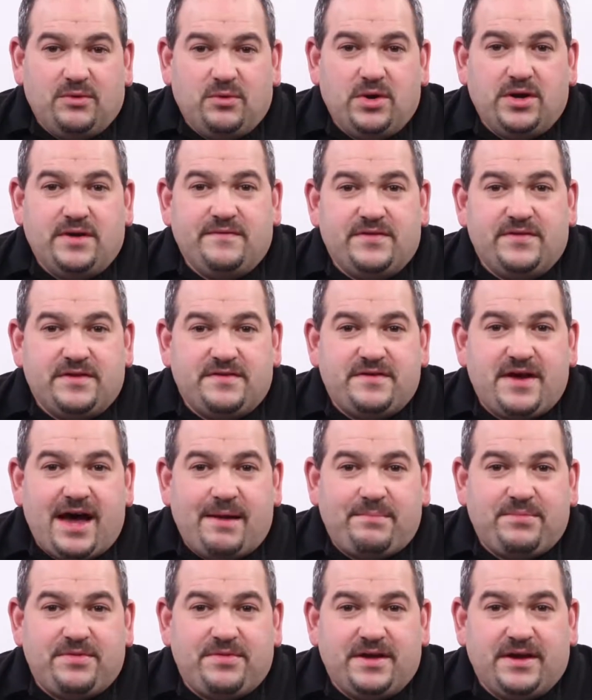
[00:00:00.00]
One of the
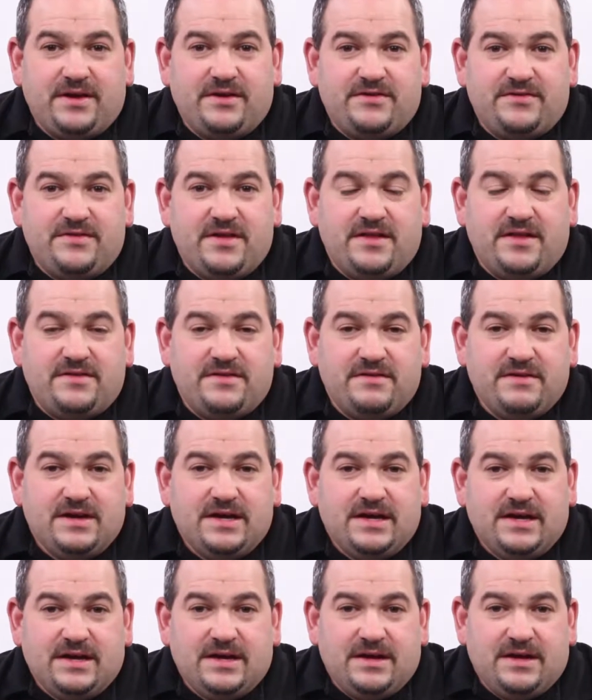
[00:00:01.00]
top things that
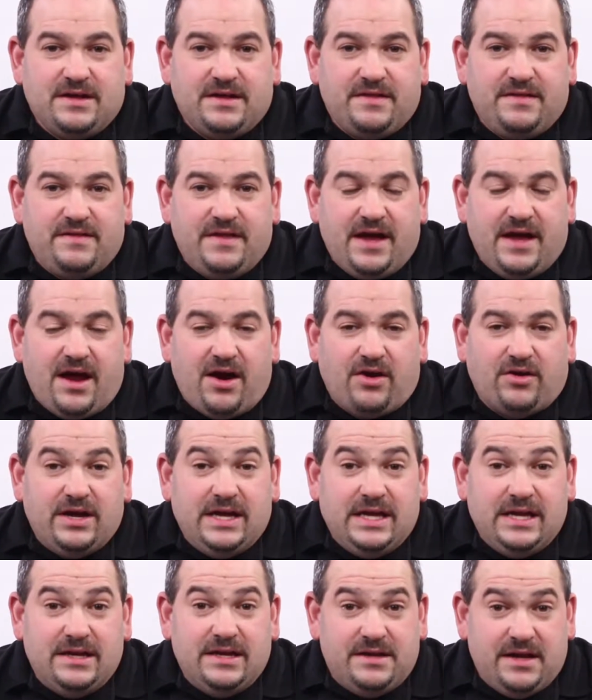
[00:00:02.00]
they are
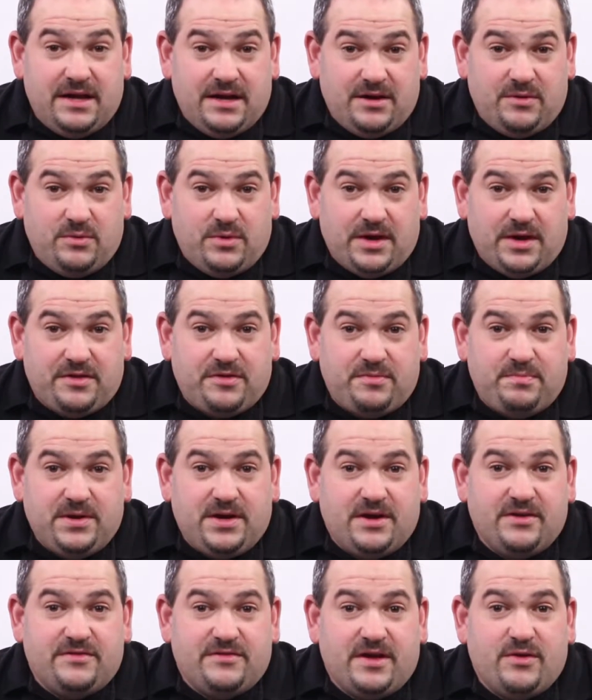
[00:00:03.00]
inundated with
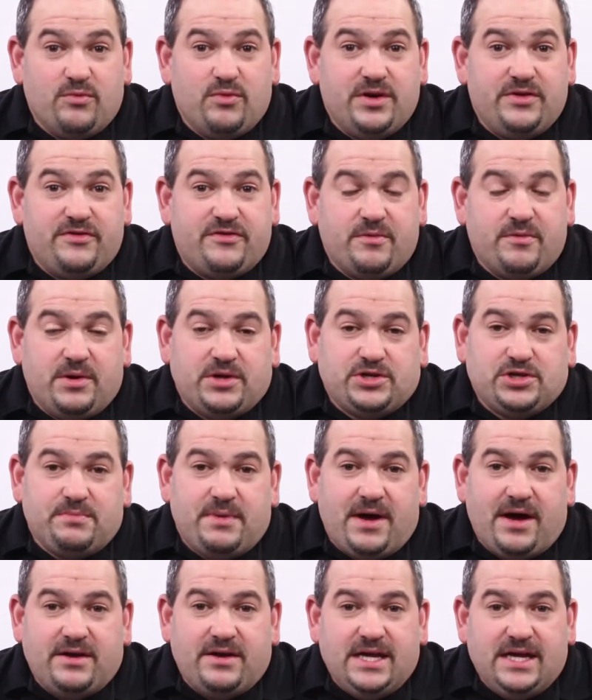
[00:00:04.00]
because they read so much
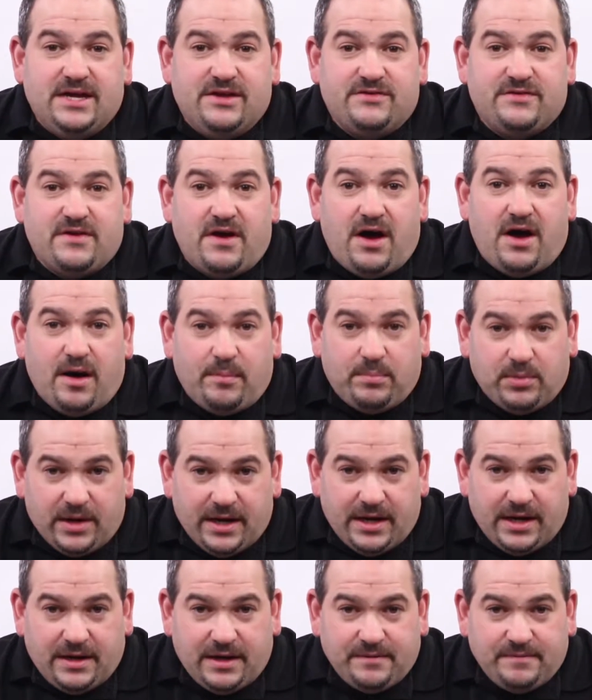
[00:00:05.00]
about it is
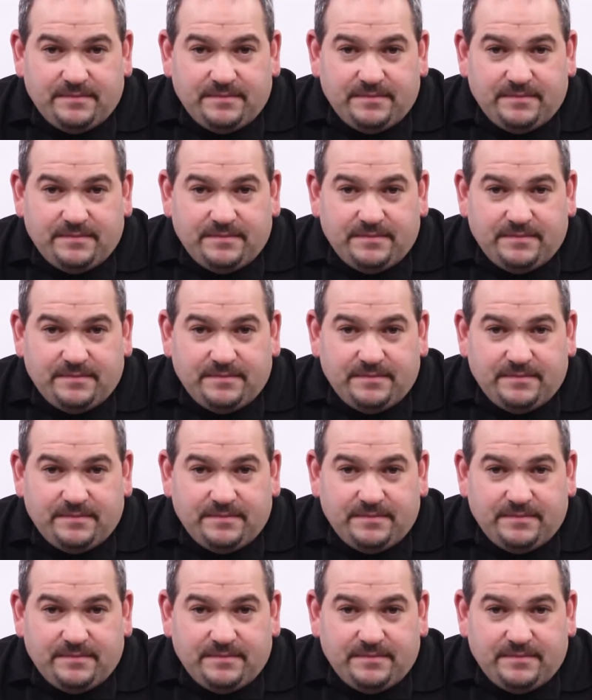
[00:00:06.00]
uplighting.